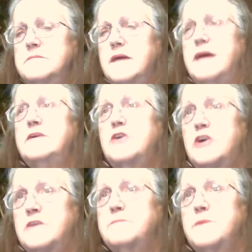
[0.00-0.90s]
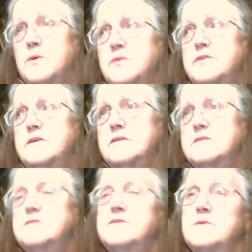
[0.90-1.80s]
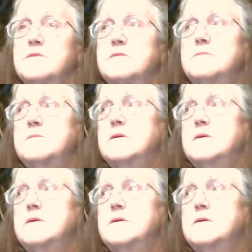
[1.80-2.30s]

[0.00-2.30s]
and her, both, is two of them.